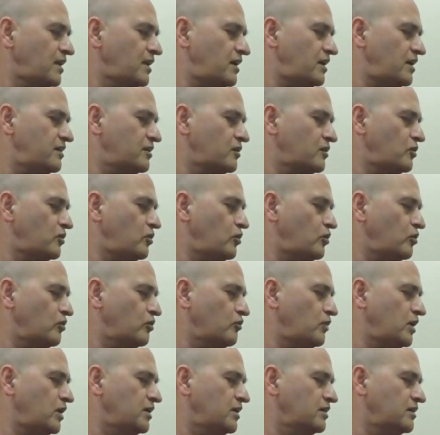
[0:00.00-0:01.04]
And then
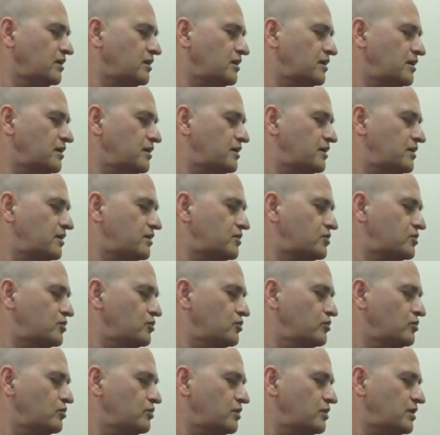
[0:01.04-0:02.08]
hold 1,
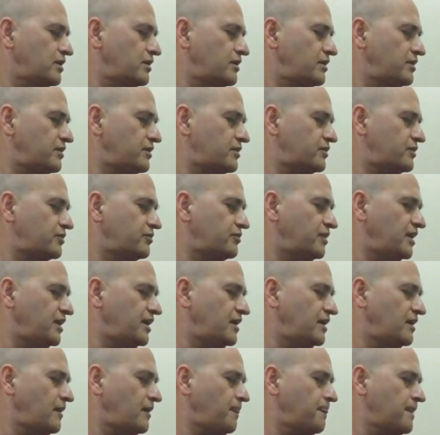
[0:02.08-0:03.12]
2,
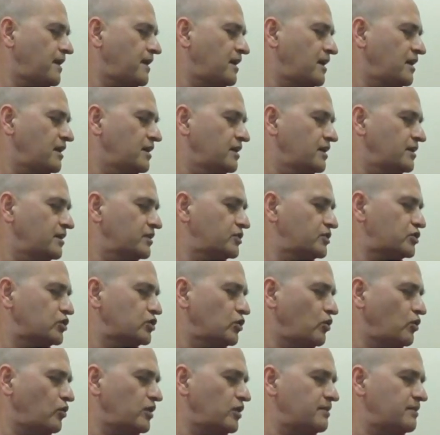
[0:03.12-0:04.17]
3.
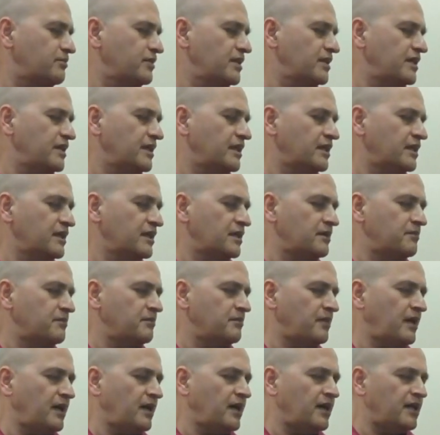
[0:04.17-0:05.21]
Slowly breathing in, come
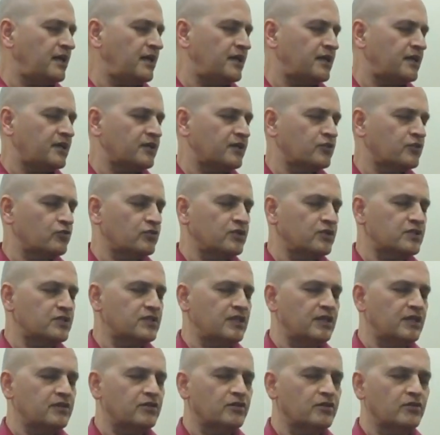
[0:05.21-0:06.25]
back to the
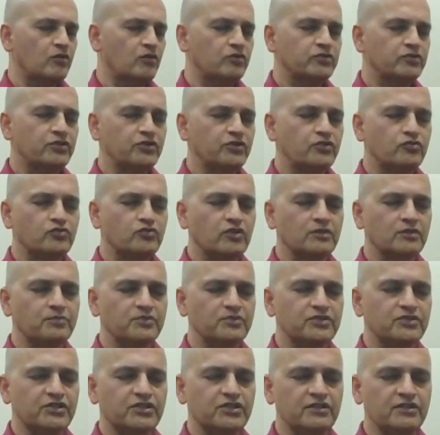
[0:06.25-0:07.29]
center of the neutral
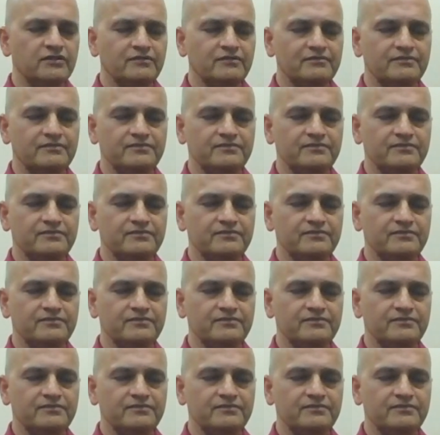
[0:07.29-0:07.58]
position.